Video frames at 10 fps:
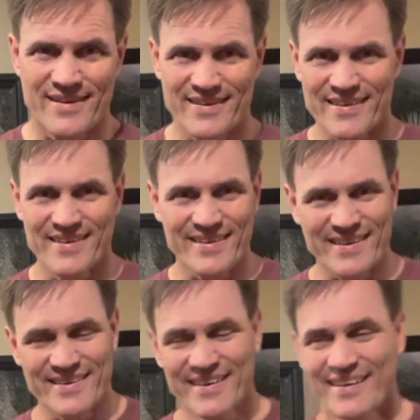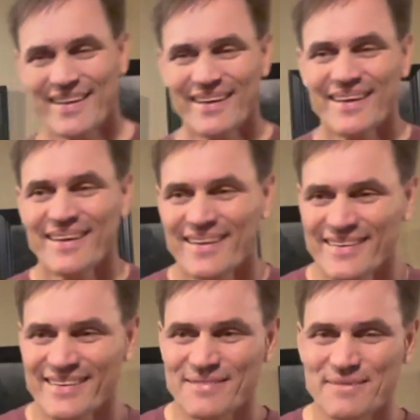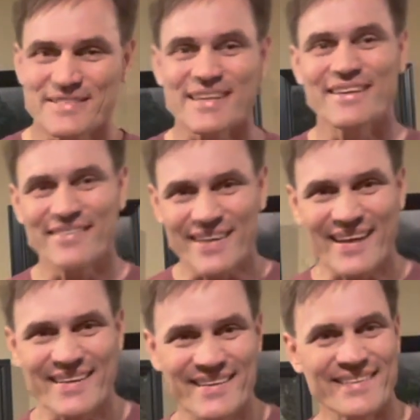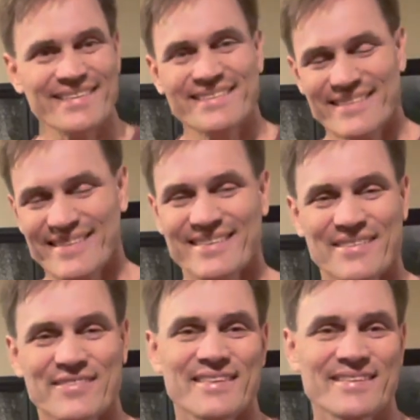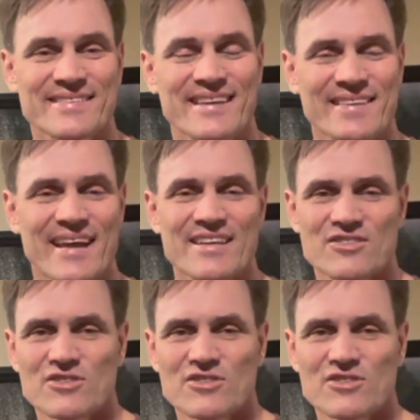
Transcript: you need you need mosquito netting and, and different things like that.